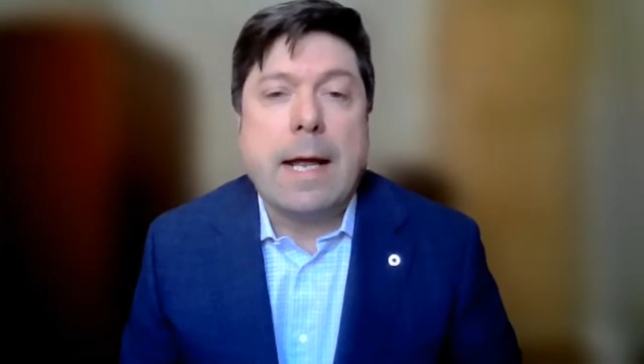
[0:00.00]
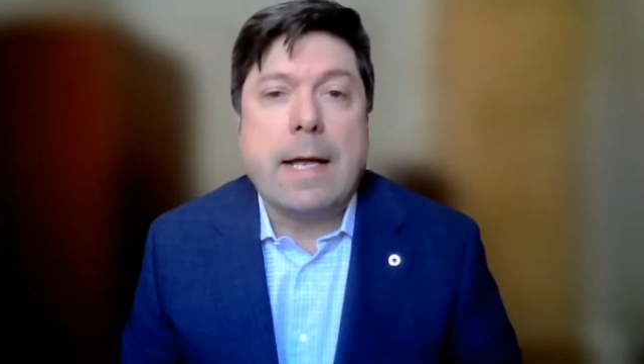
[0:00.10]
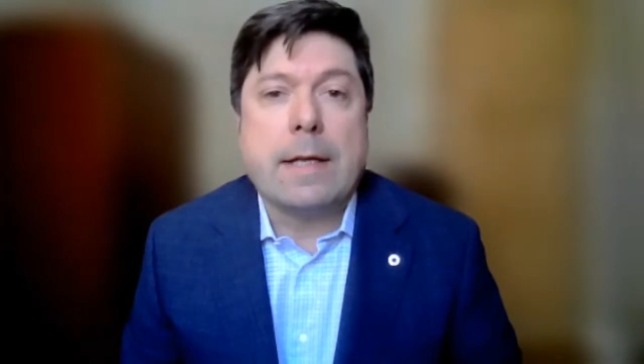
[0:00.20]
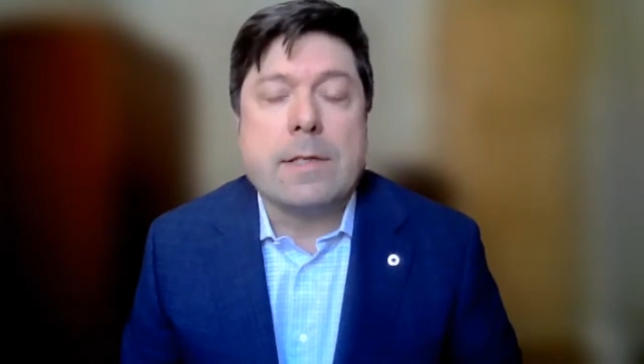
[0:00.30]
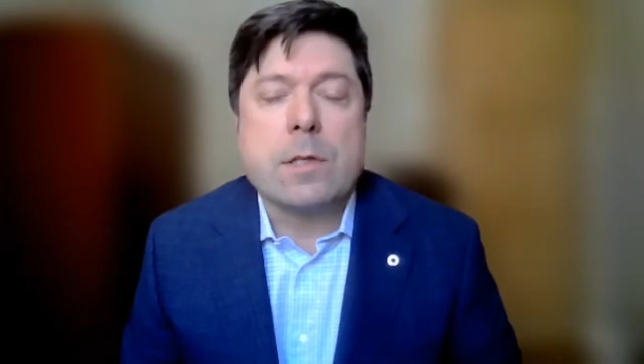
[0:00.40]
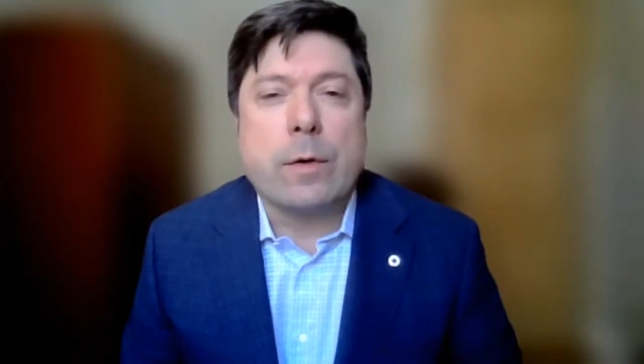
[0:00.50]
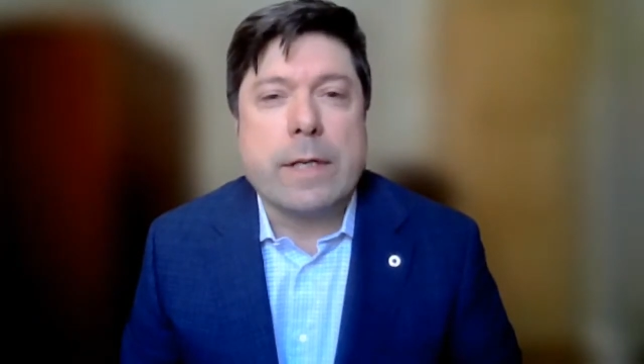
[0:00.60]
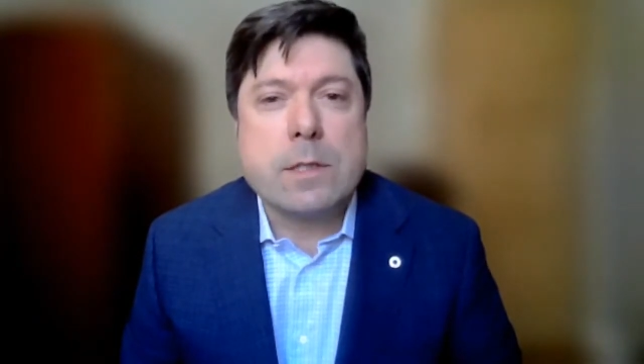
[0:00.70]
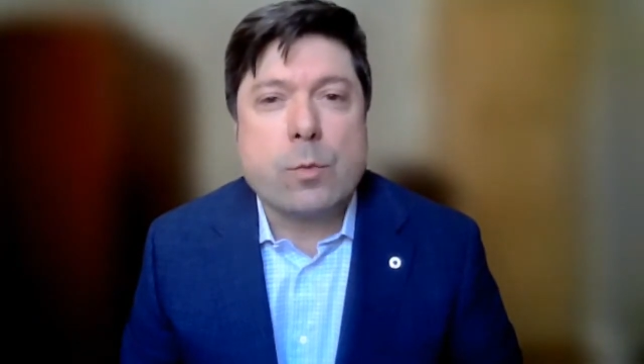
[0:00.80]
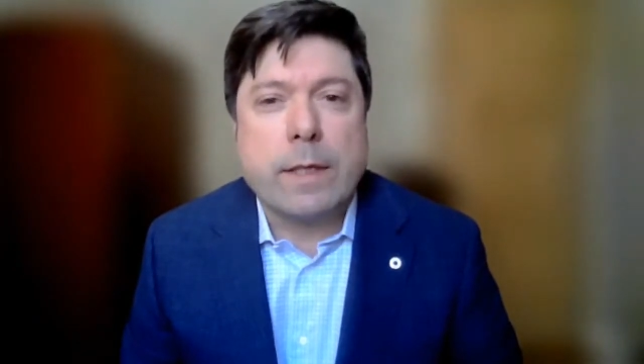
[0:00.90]
And
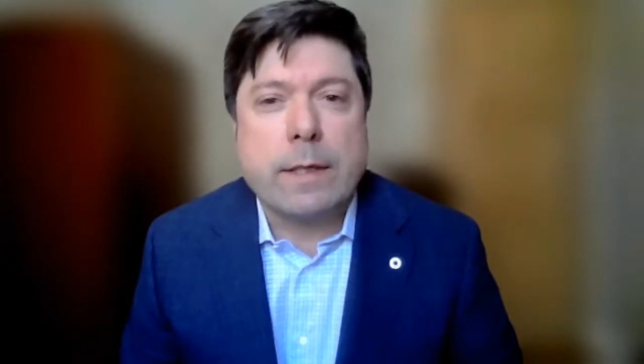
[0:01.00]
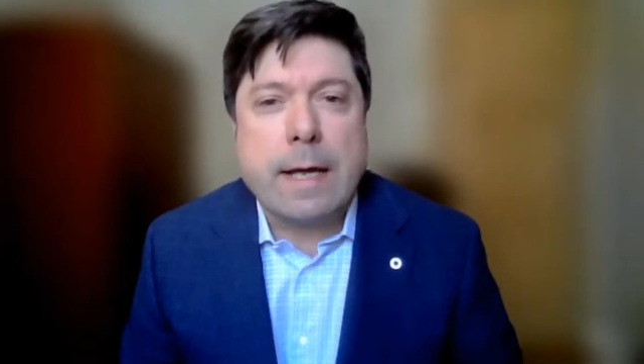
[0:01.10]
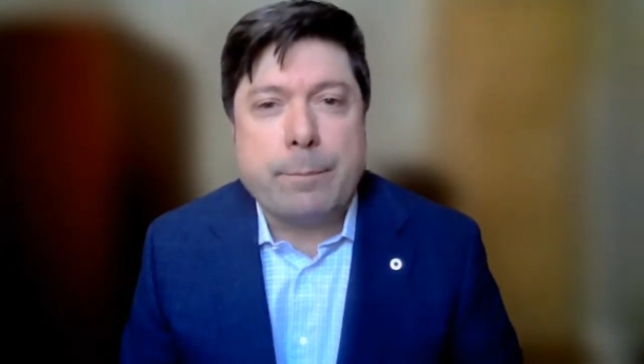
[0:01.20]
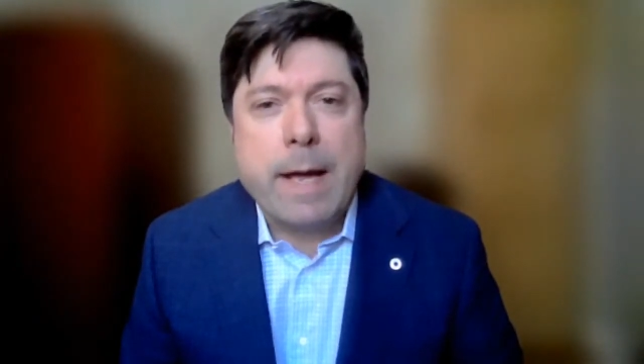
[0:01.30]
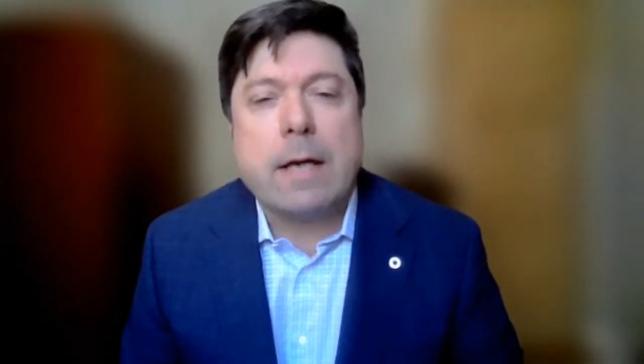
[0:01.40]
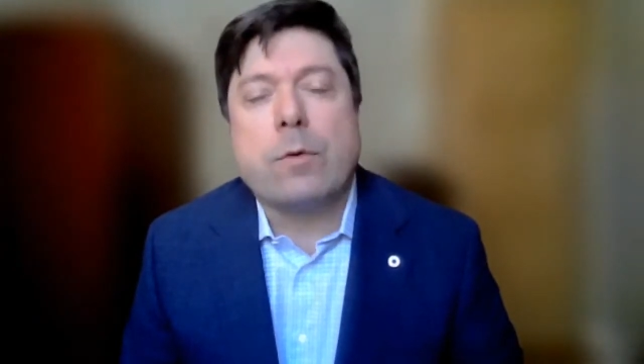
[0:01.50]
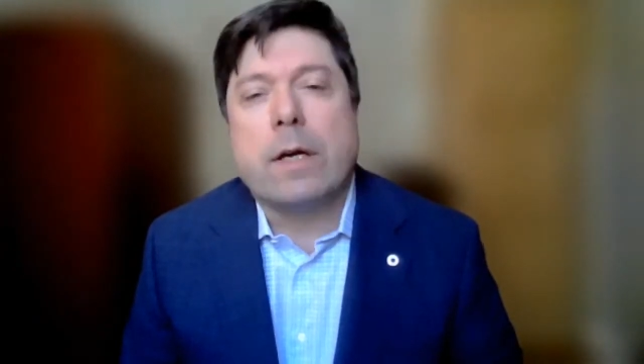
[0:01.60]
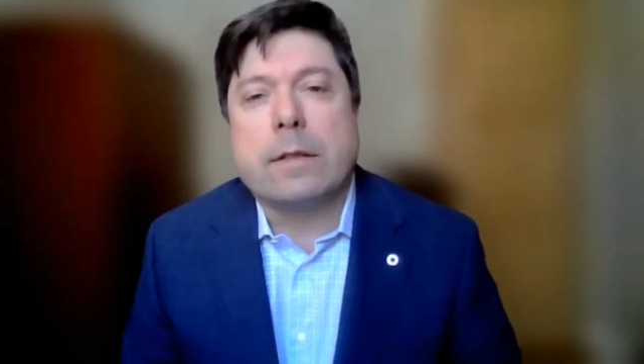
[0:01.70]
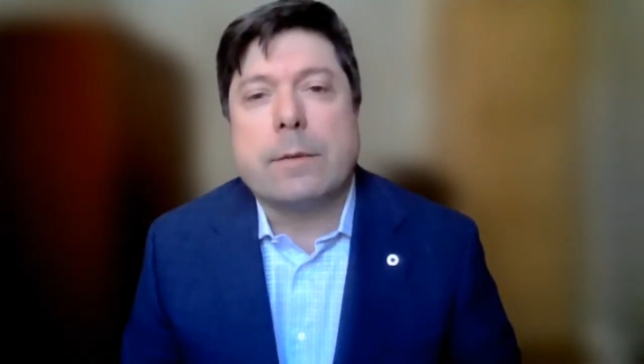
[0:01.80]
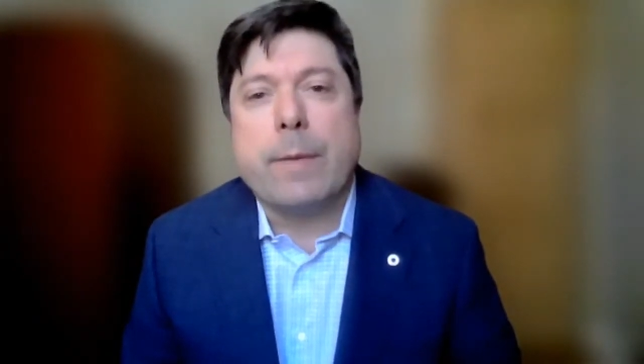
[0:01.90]
so it's with that
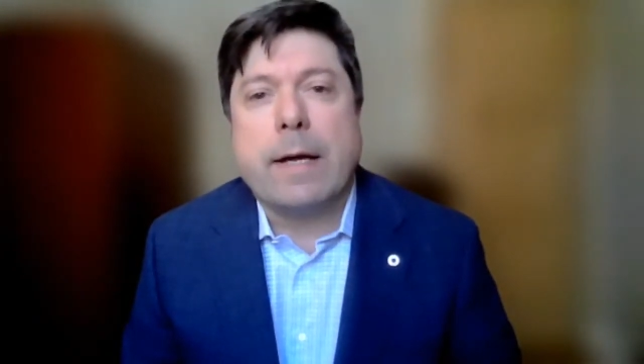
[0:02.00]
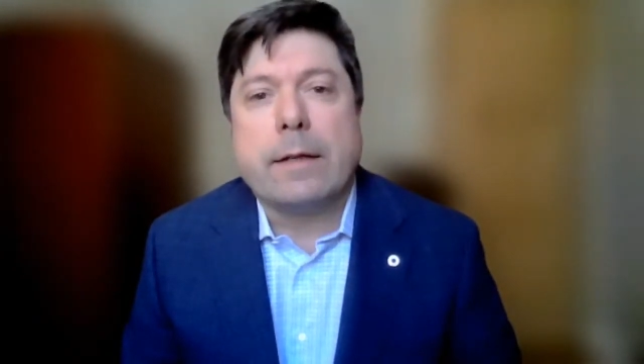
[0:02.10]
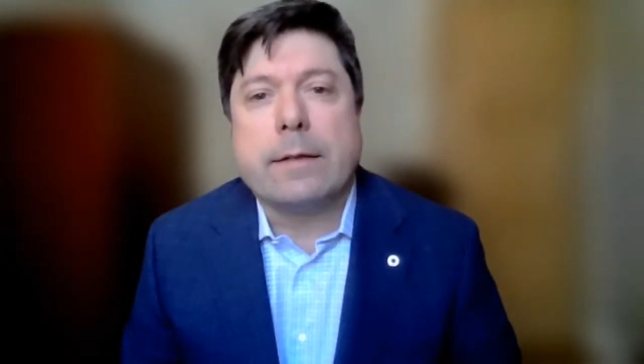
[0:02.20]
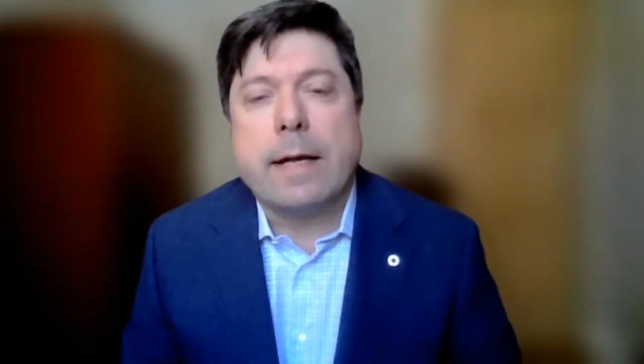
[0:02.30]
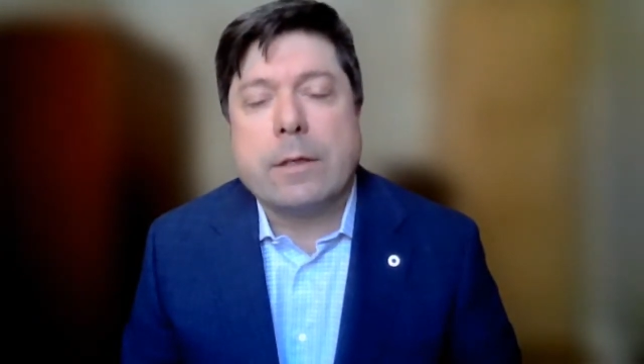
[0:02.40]
background in mind,